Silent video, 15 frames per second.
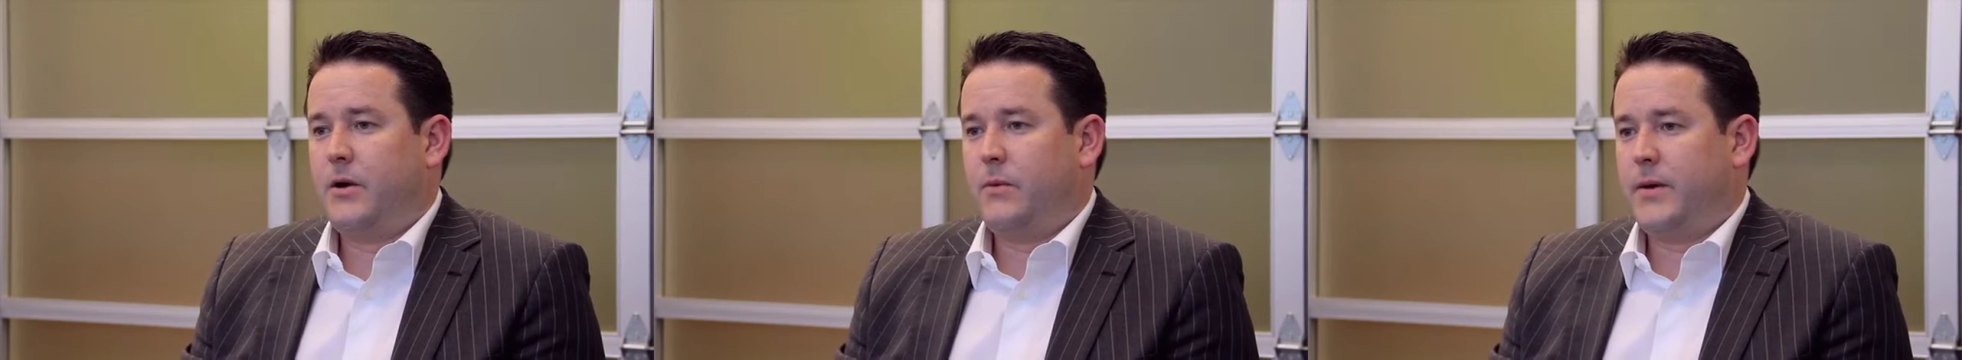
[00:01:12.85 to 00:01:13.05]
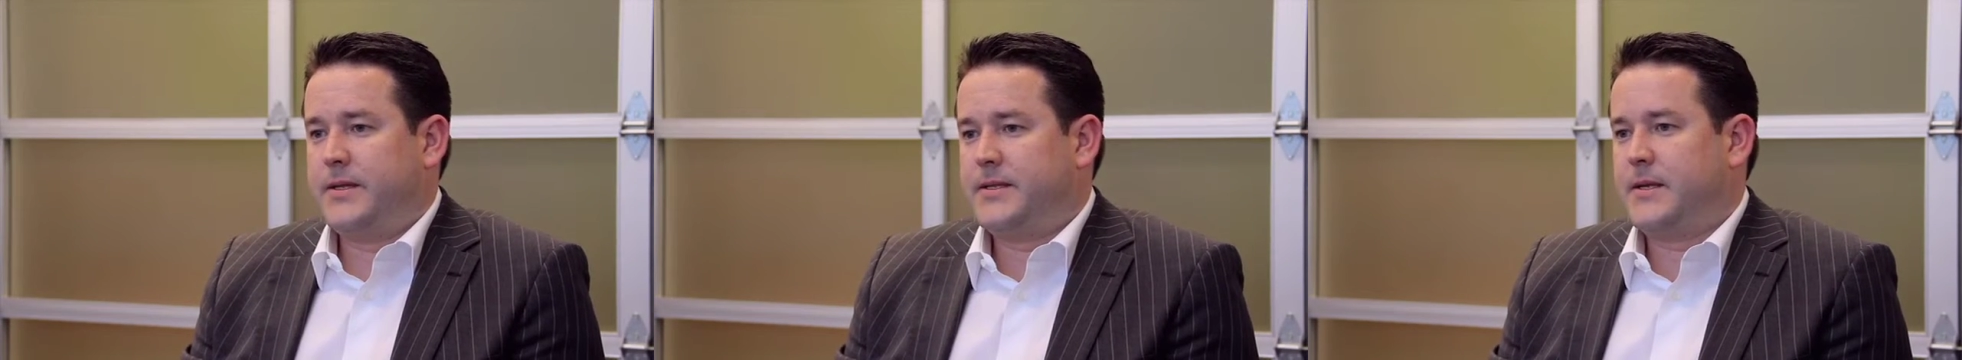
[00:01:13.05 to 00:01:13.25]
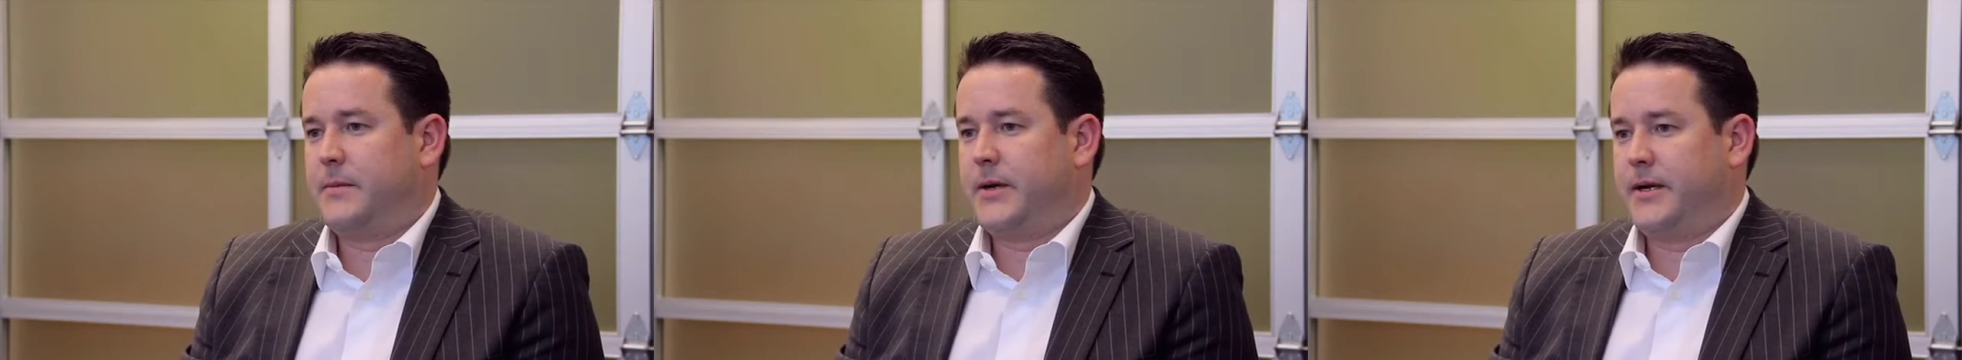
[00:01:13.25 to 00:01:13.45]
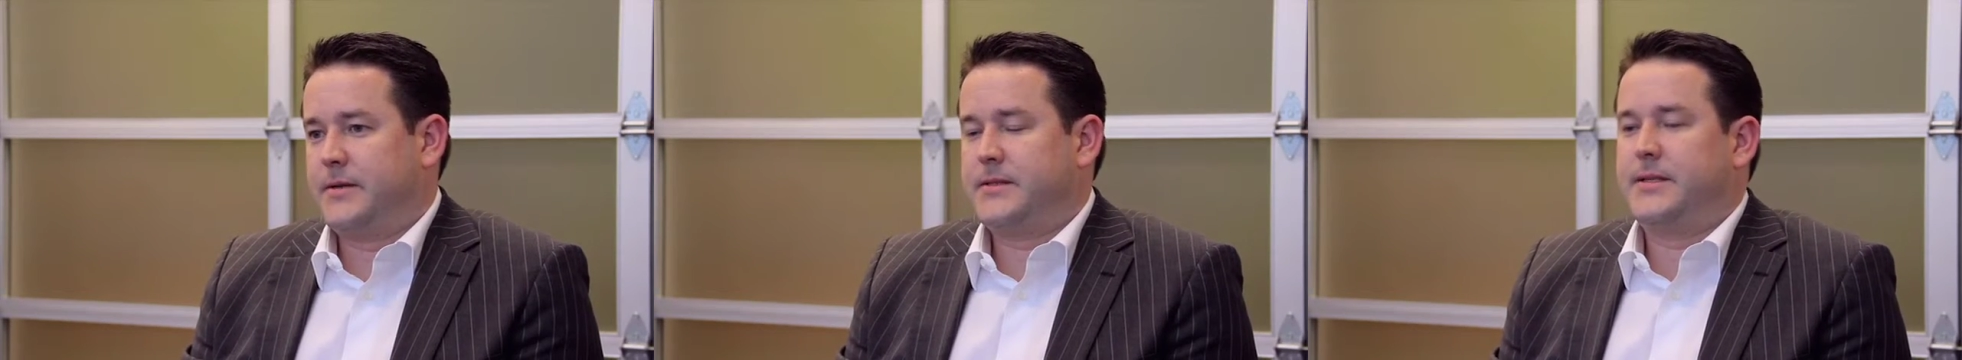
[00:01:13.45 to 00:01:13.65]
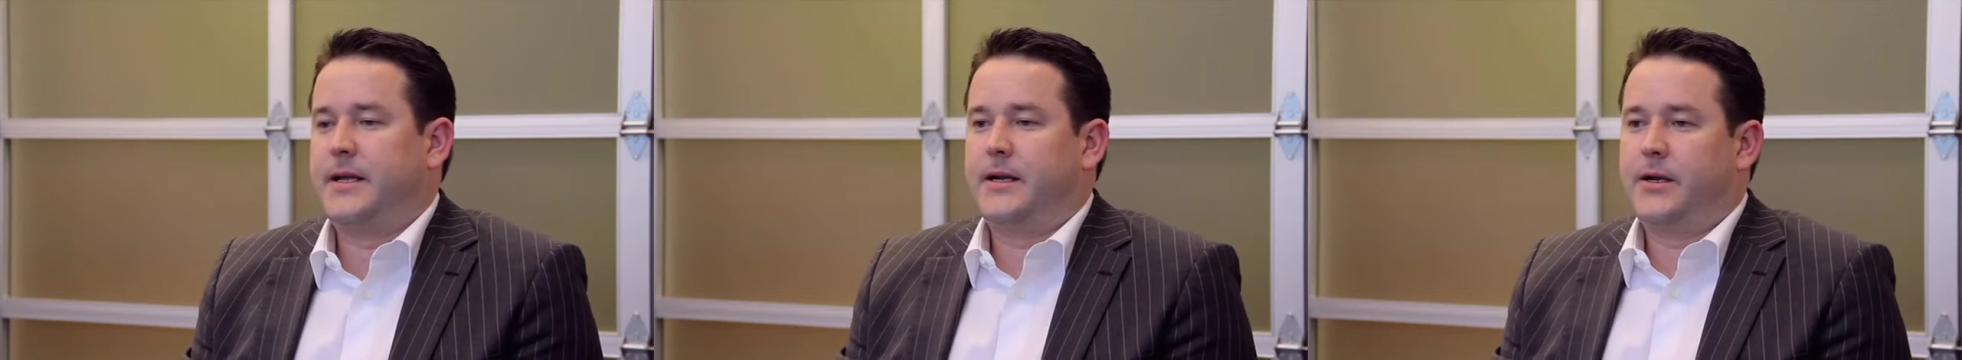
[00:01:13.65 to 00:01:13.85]
when someone
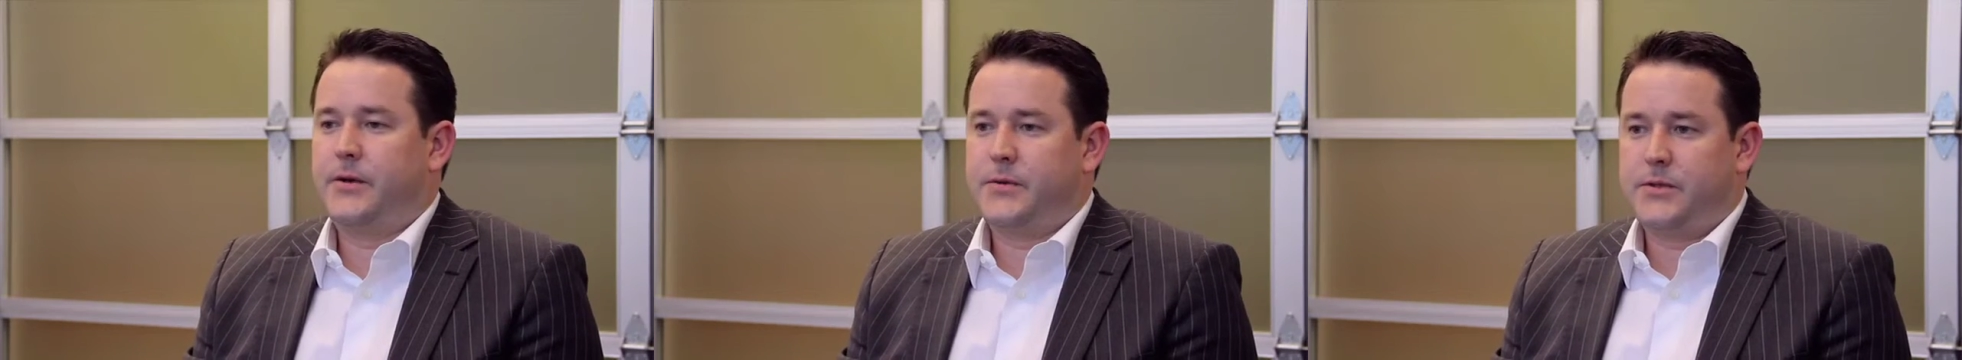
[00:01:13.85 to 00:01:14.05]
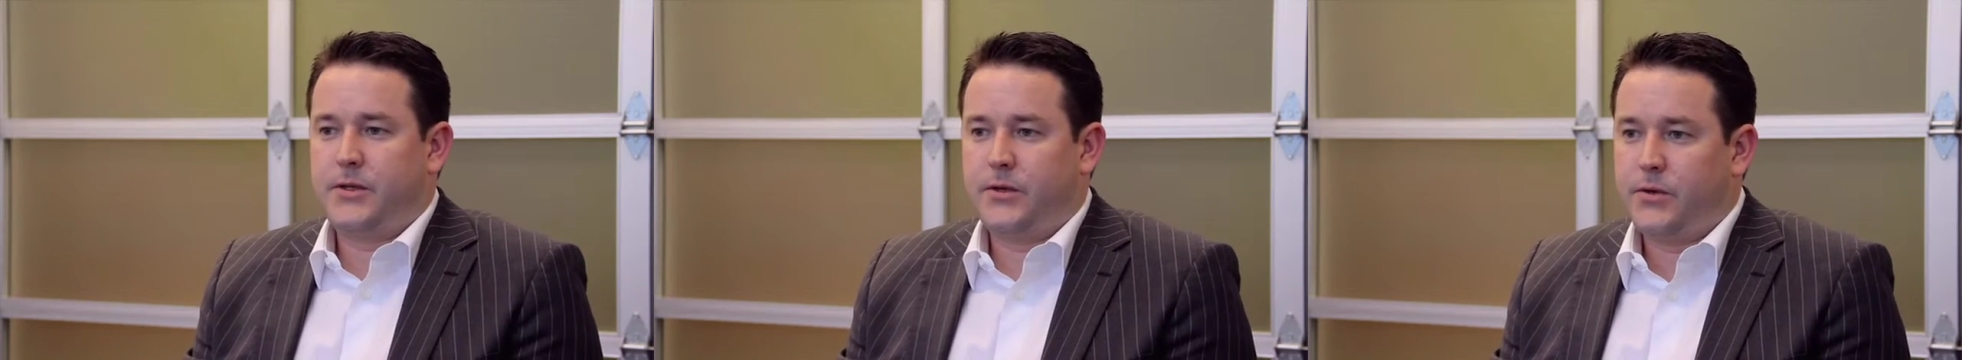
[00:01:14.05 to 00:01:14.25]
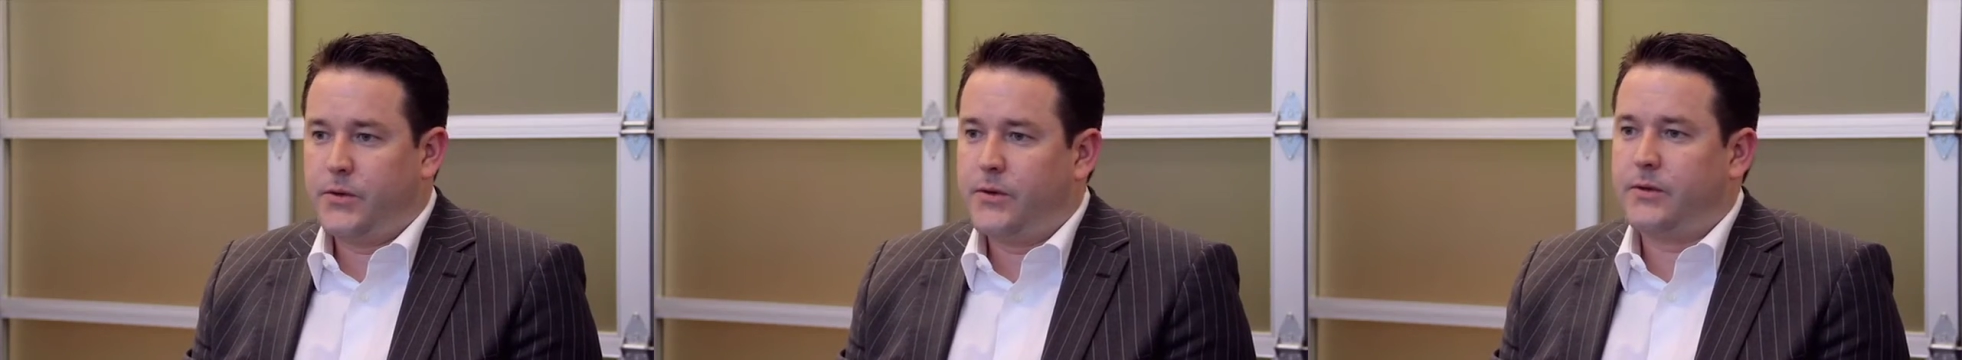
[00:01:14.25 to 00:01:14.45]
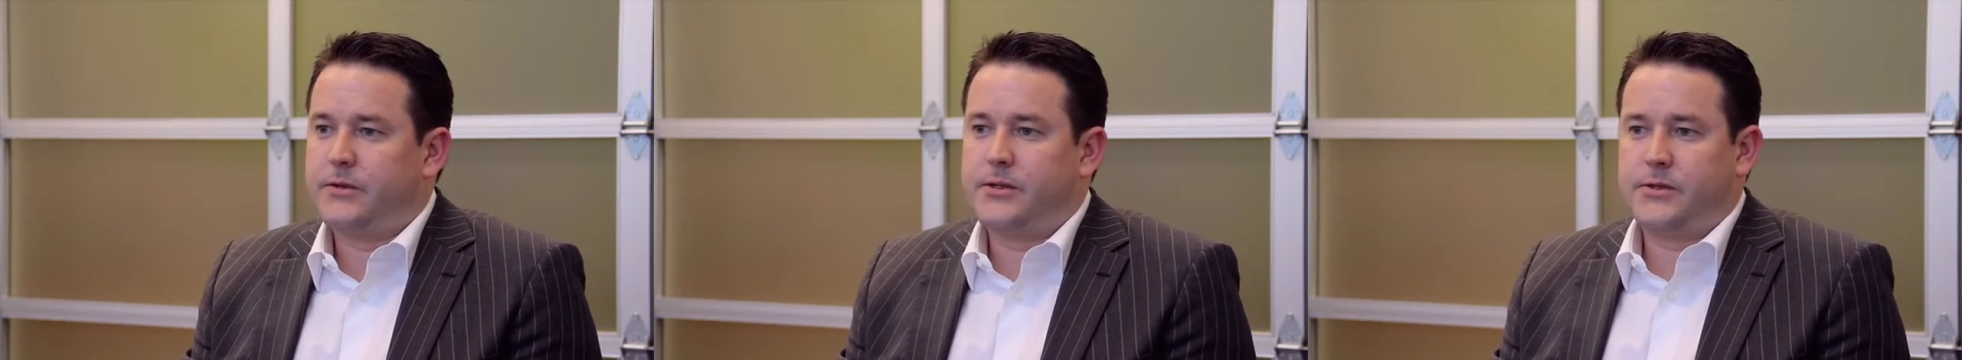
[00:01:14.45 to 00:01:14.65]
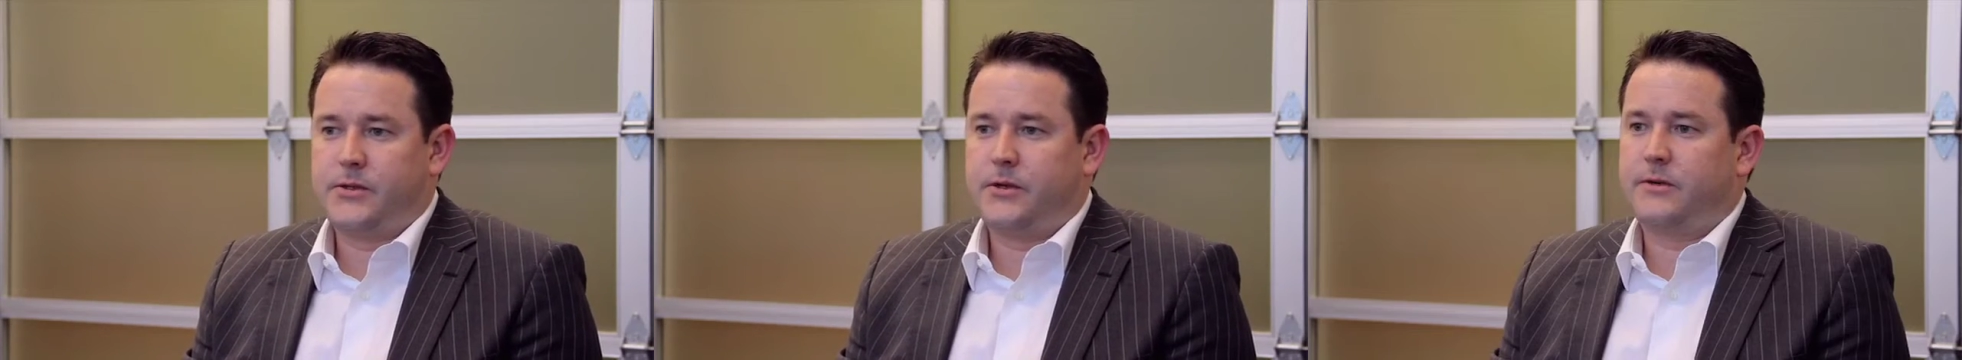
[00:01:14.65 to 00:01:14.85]
else then goes to Google
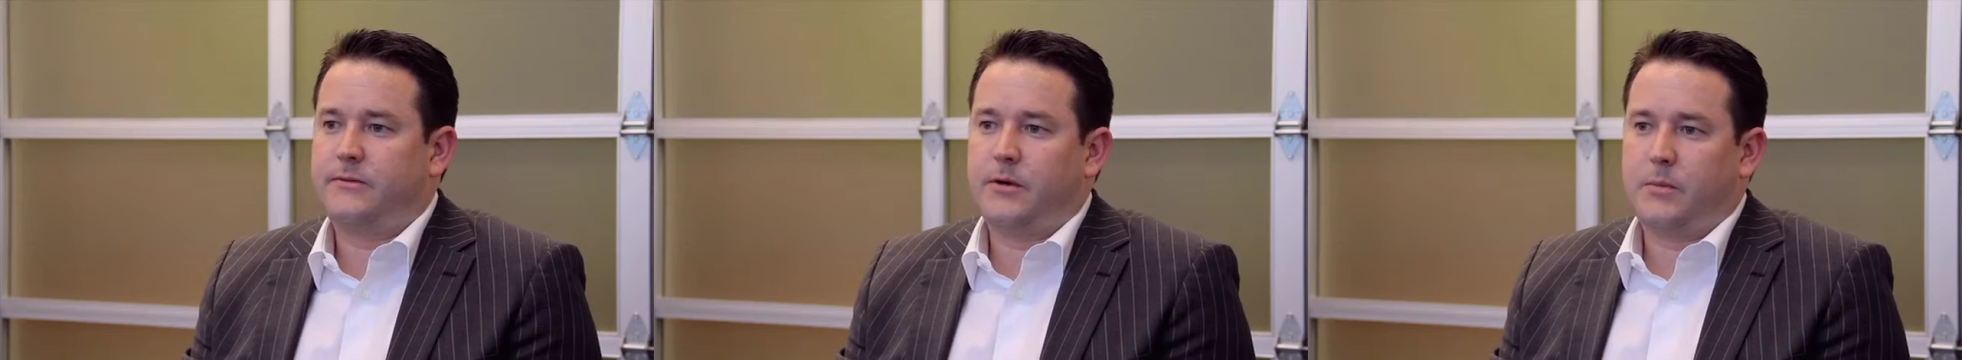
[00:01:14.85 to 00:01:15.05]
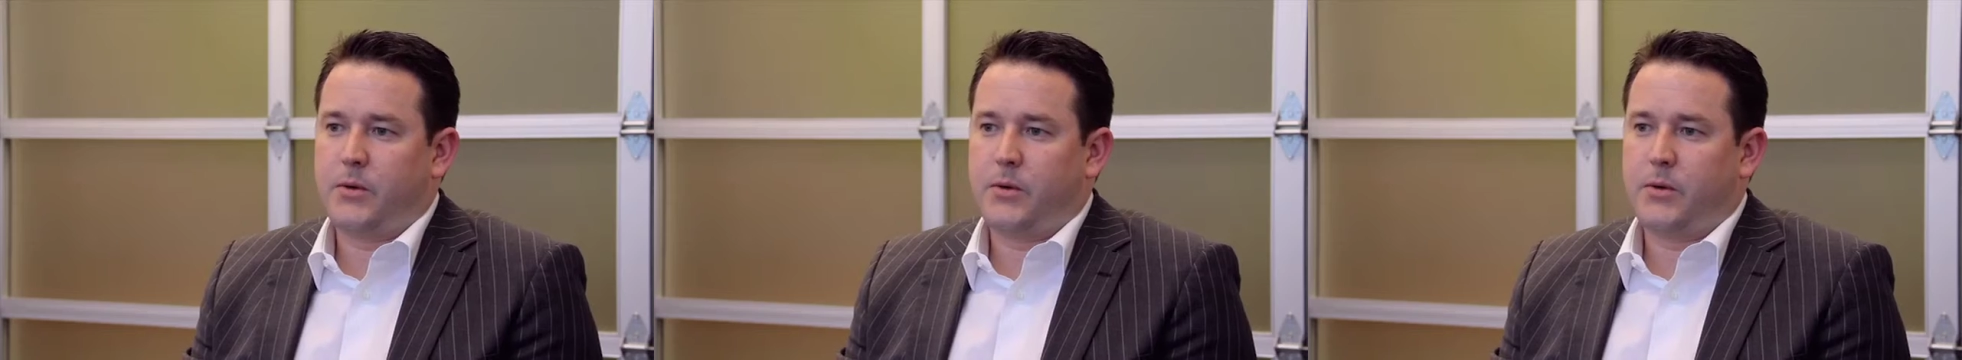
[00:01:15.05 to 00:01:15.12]
to search for